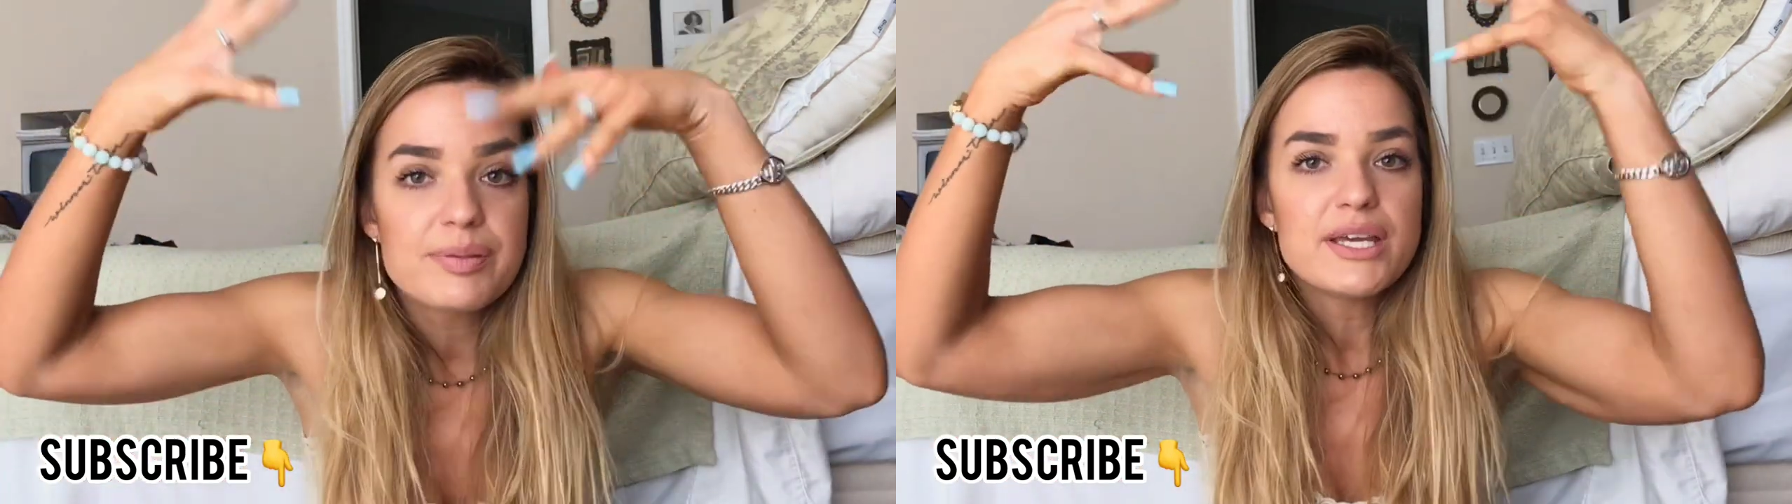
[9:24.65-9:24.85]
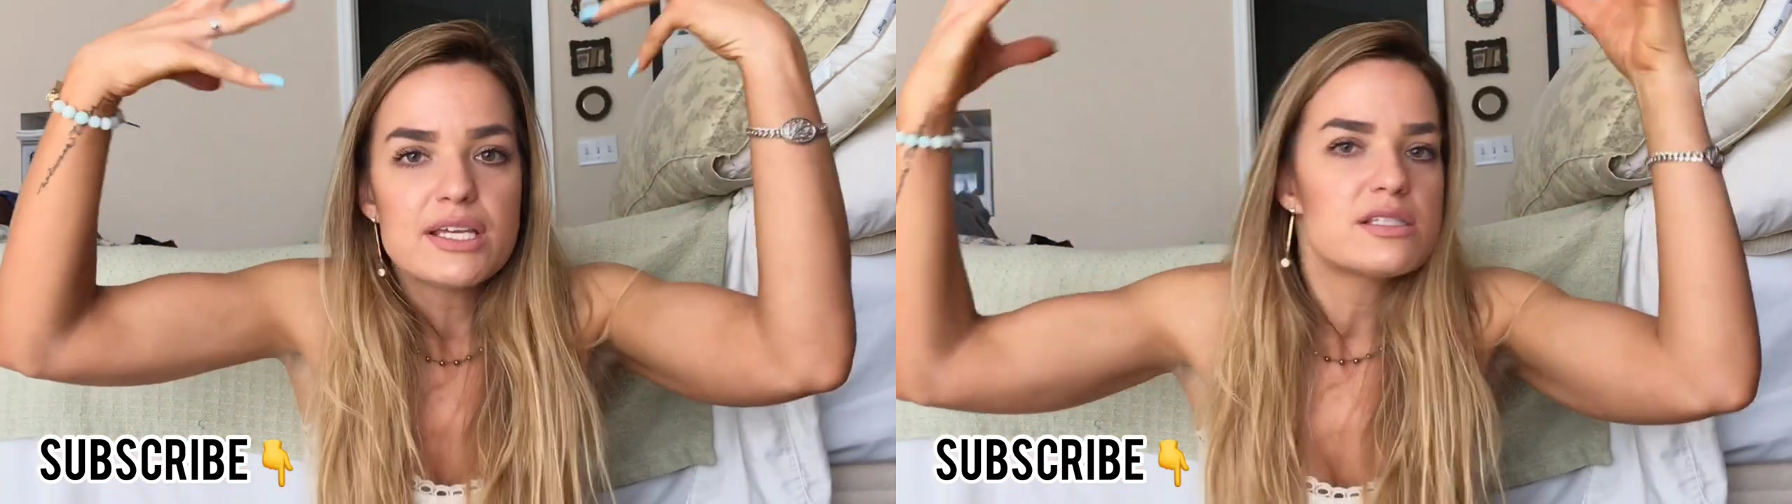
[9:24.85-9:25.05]

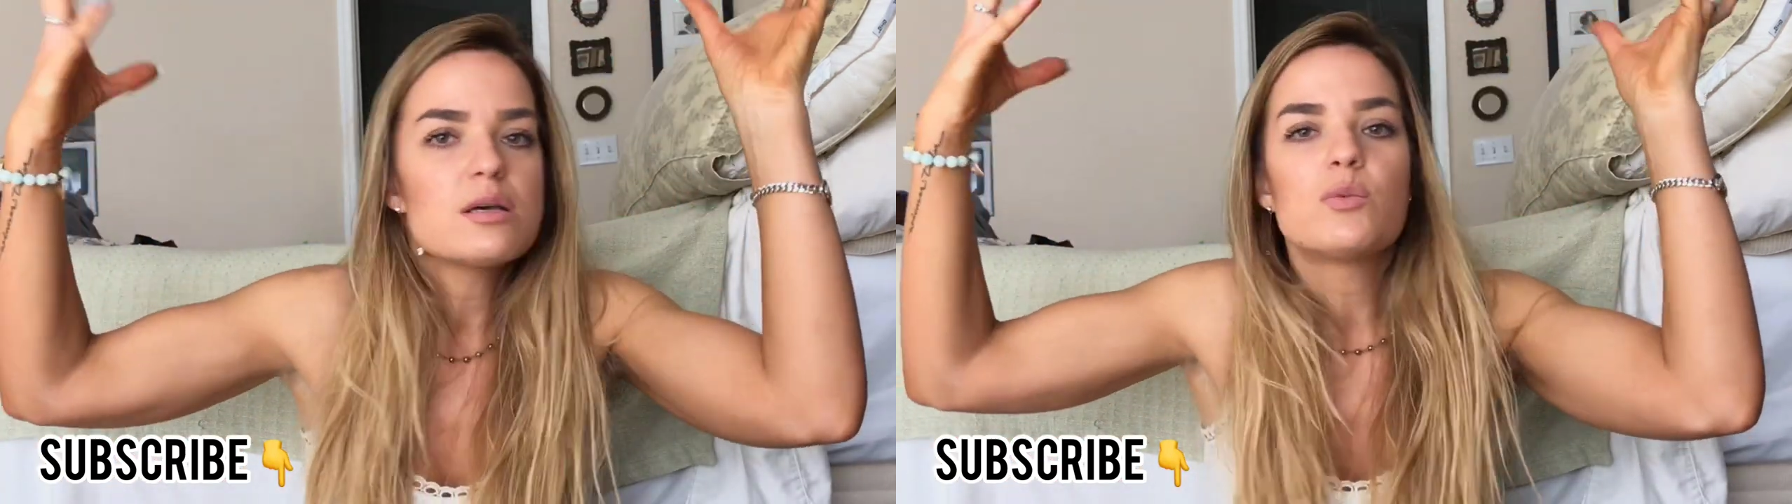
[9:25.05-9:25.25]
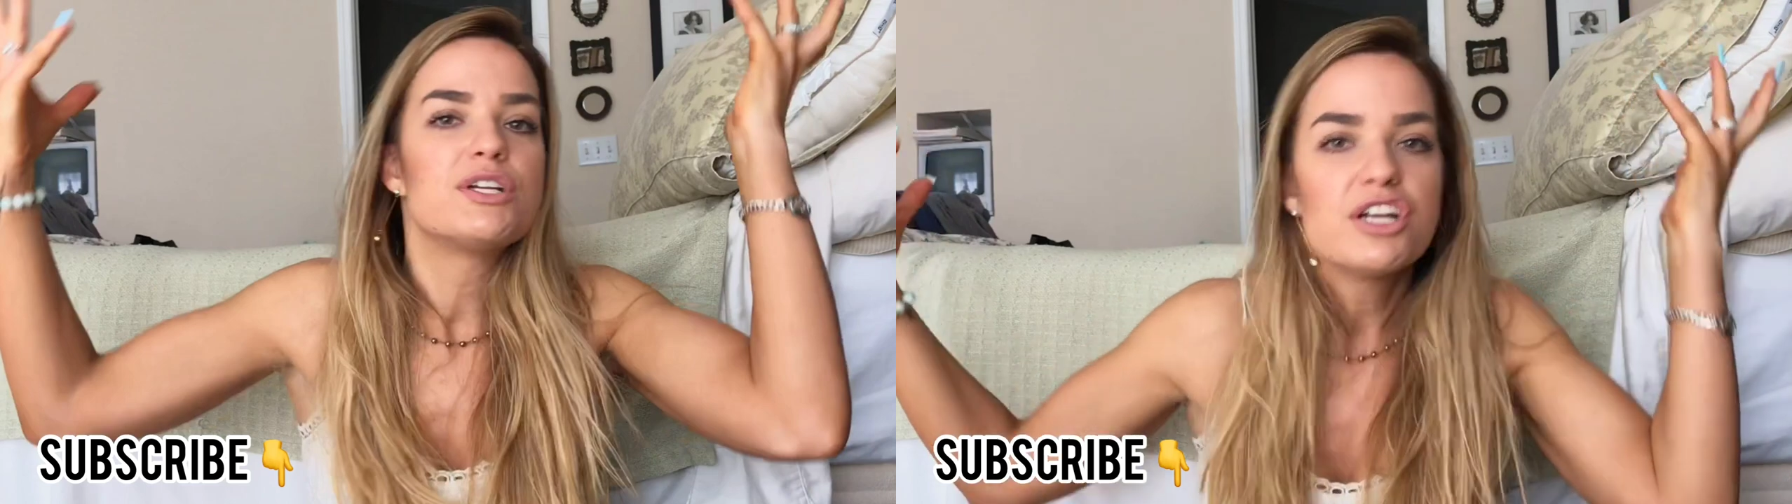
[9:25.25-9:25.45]
be
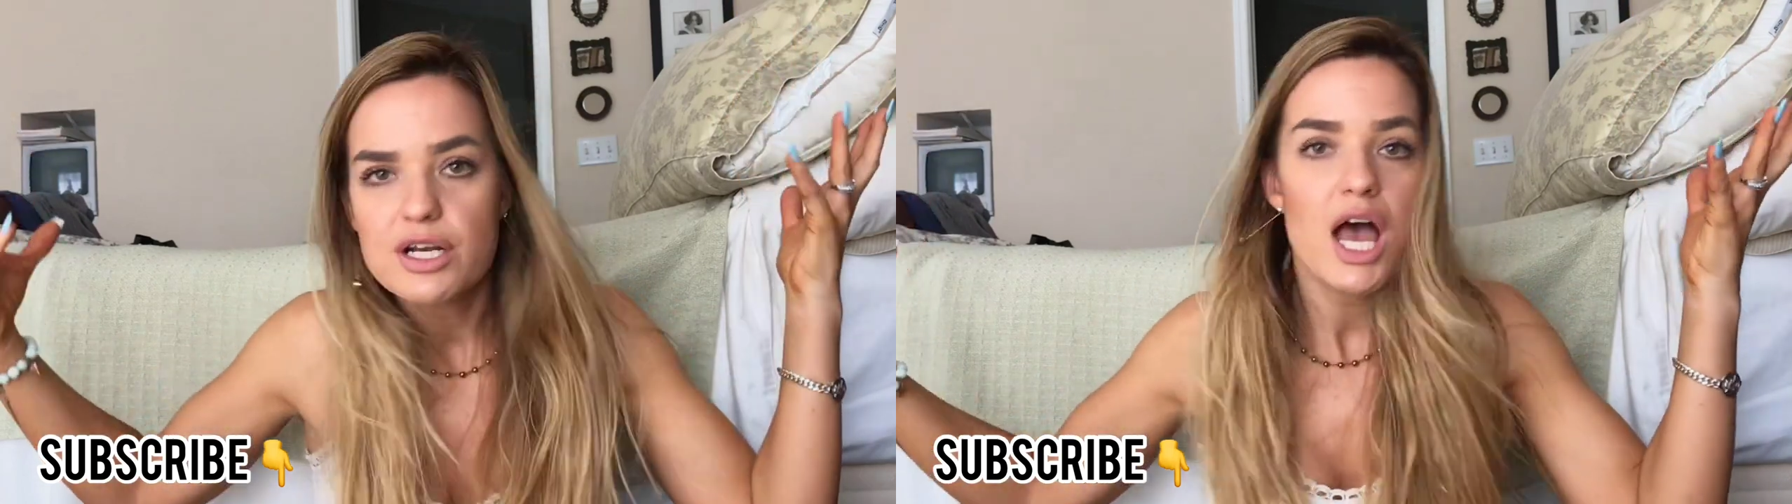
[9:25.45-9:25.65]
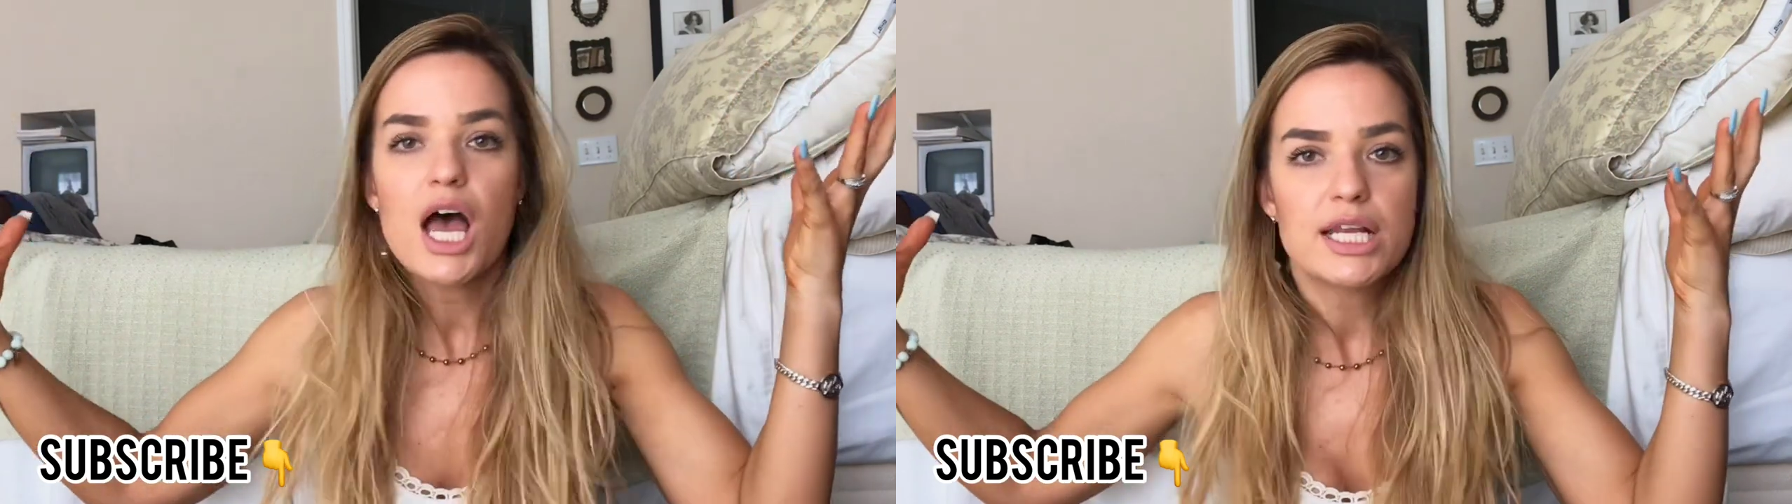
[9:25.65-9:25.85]
someone
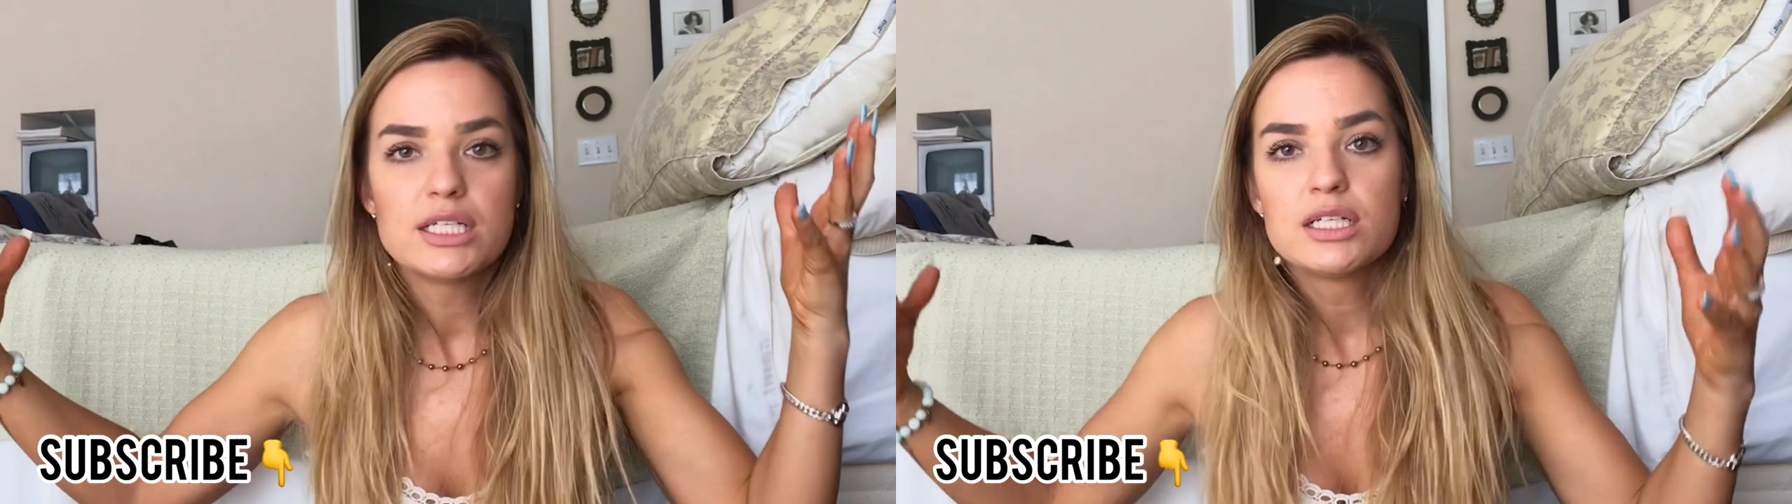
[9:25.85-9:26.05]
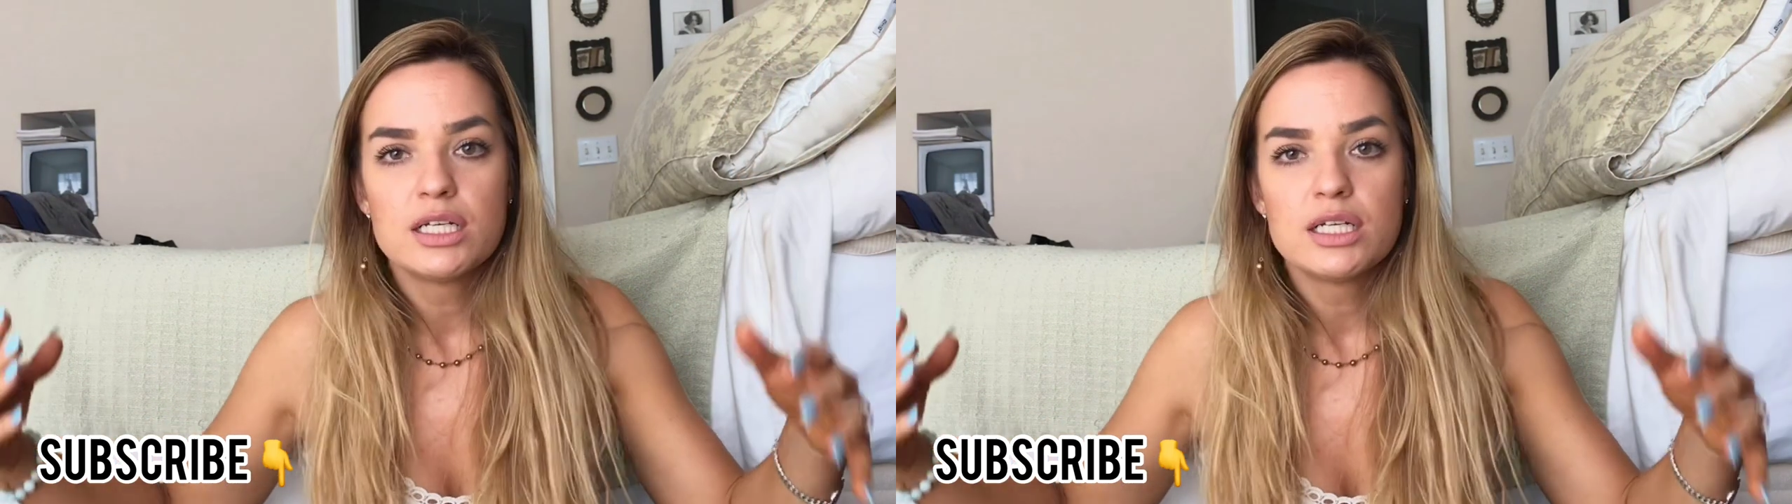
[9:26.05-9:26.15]
you're not.